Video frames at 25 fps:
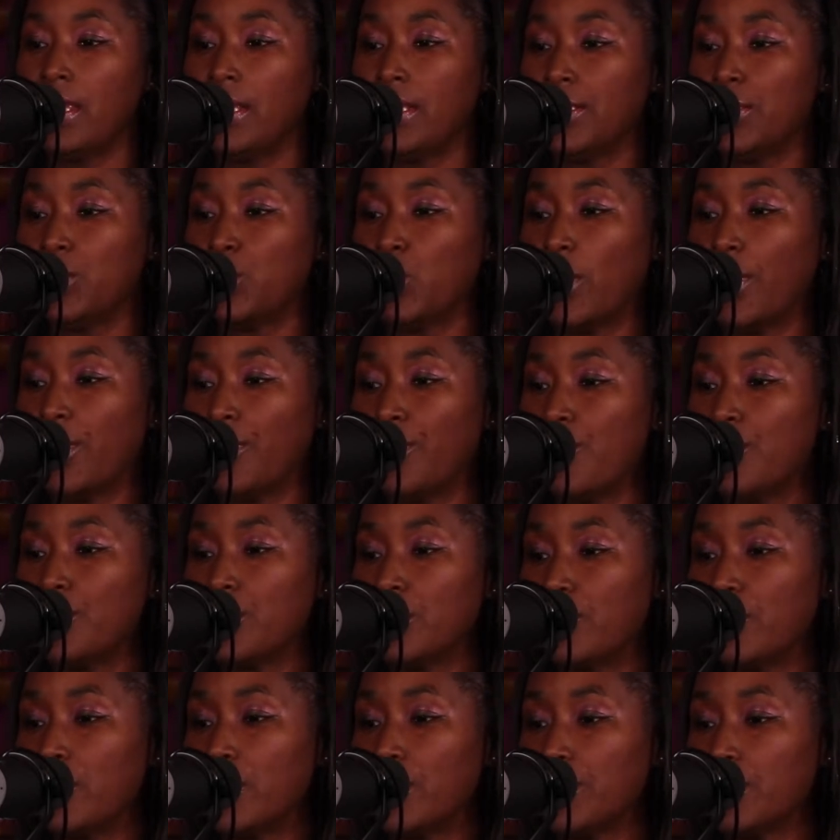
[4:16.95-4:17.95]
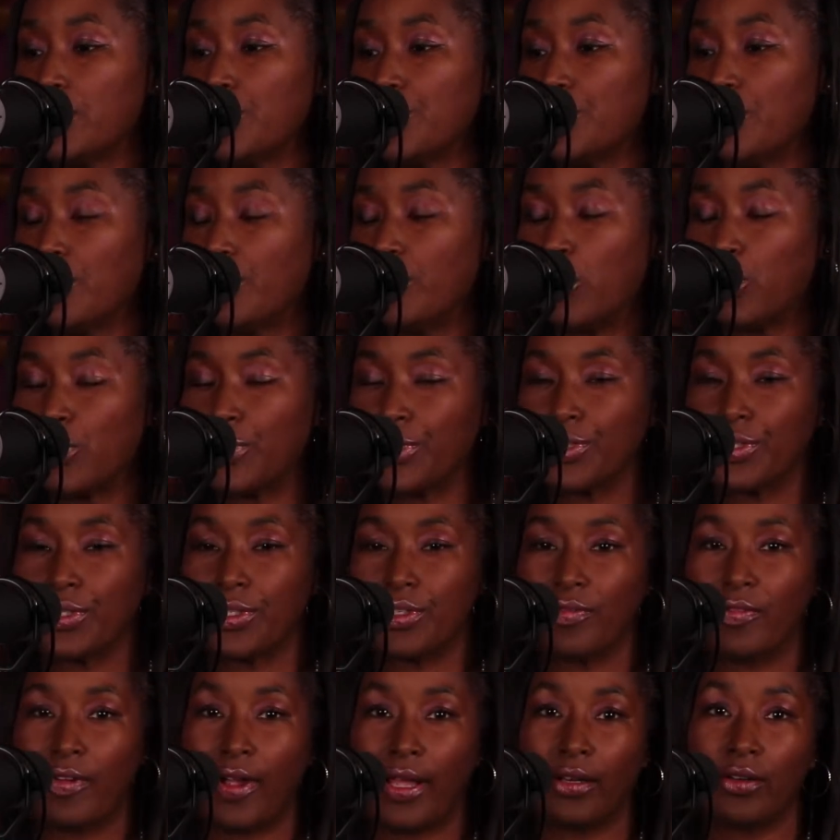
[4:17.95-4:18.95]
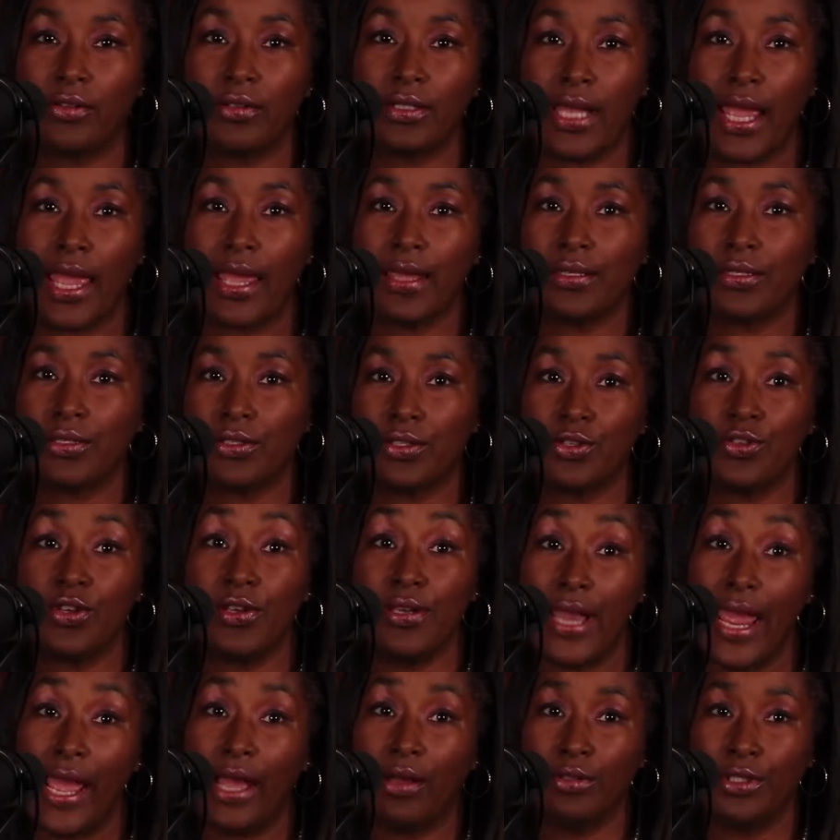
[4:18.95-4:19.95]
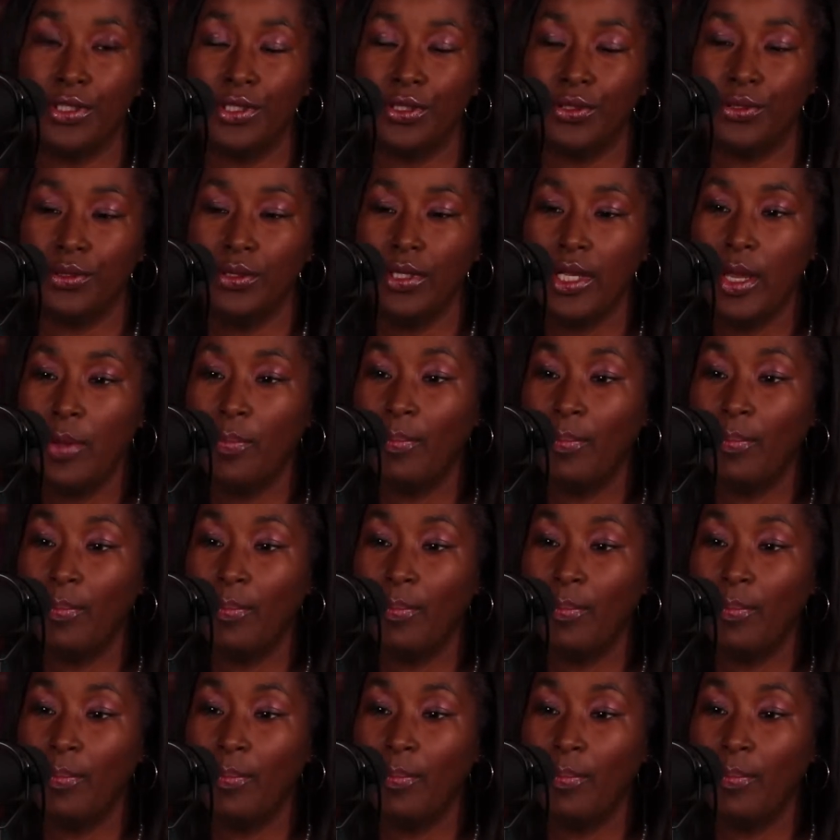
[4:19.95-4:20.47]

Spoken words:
is where those of us who are board certified are tasked to now do.